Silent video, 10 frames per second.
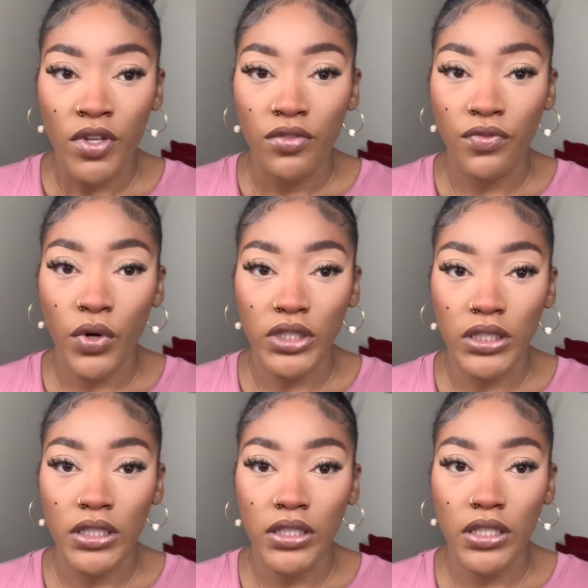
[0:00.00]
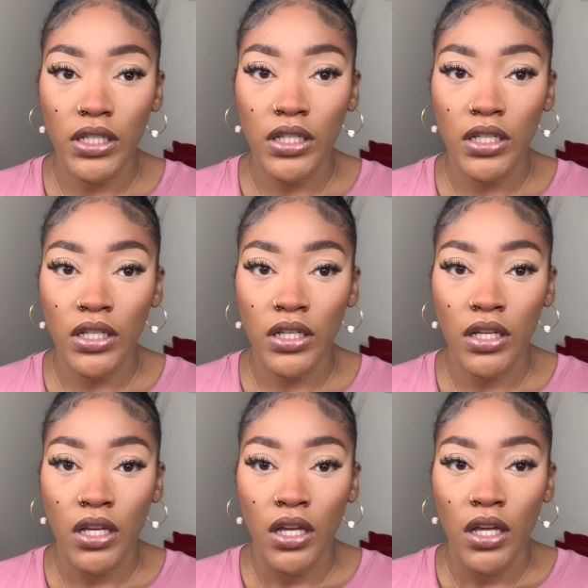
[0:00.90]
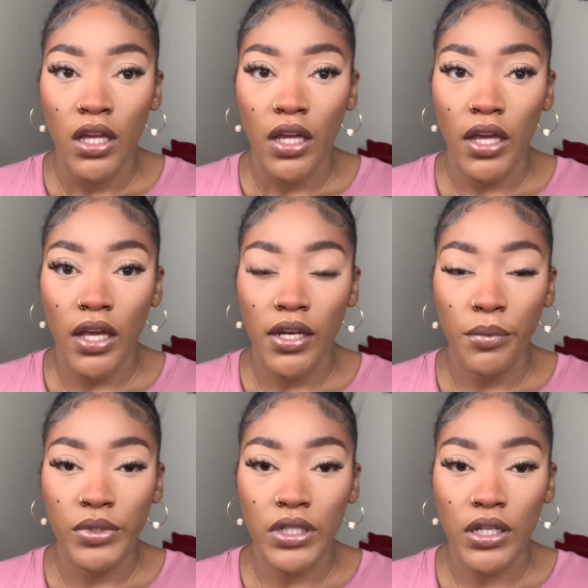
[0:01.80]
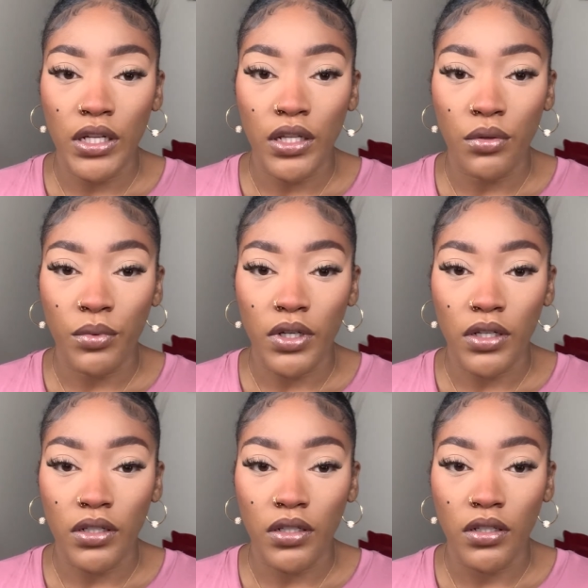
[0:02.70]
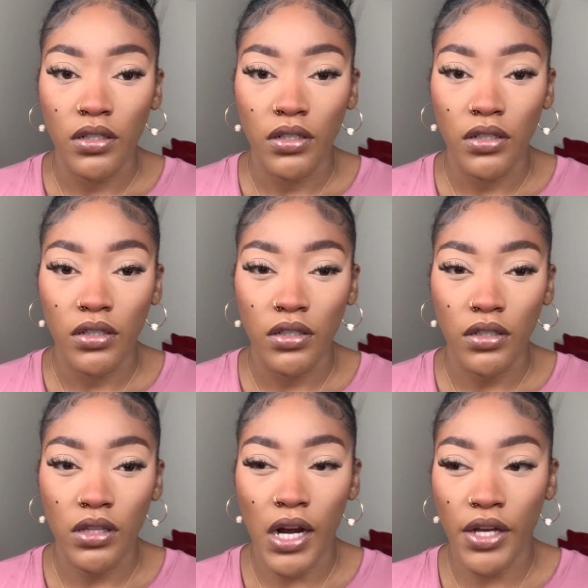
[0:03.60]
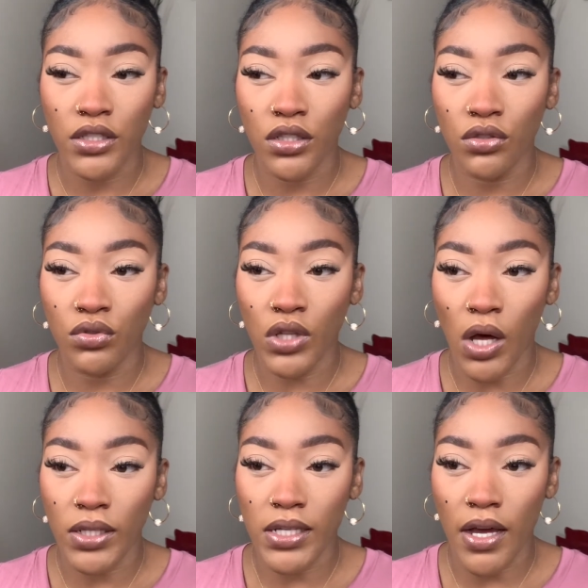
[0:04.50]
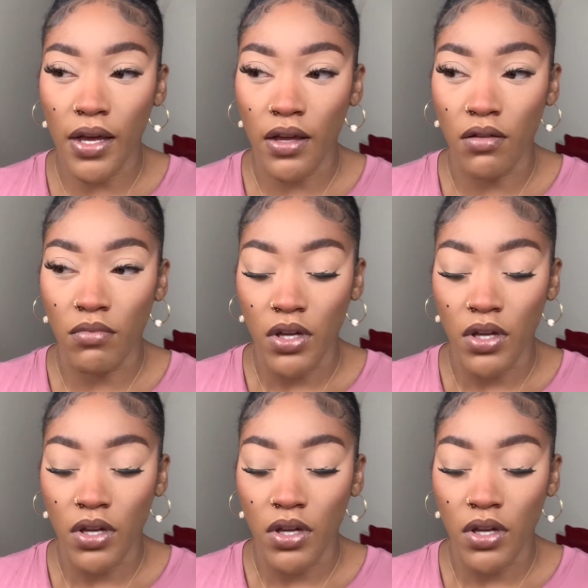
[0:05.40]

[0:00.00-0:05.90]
fortune cookie, and it was another one that I used to use all the time.